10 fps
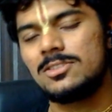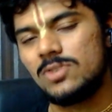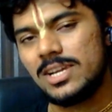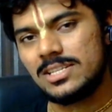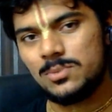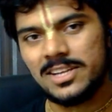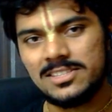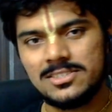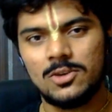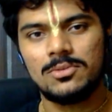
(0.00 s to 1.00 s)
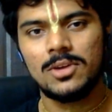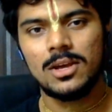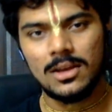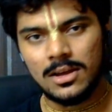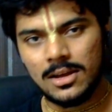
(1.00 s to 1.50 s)
So that's why instead of
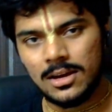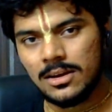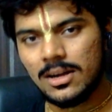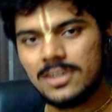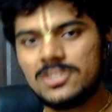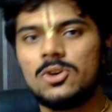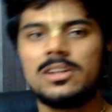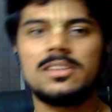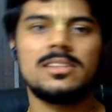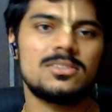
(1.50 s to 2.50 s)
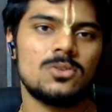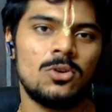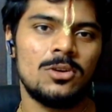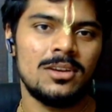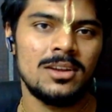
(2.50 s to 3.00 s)
cut shorting this
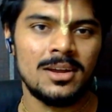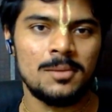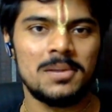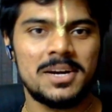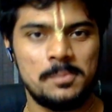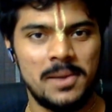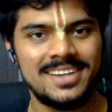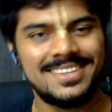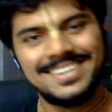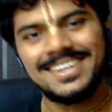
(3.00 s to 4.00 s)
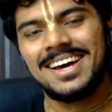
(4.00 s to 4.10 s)
all blood path,